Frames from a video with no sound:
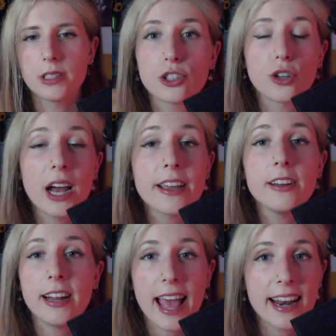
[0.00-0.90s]

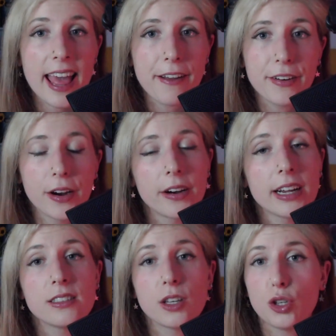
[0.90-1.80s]
Trial and error
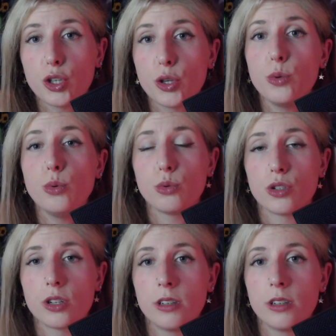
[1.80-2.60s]
is a huge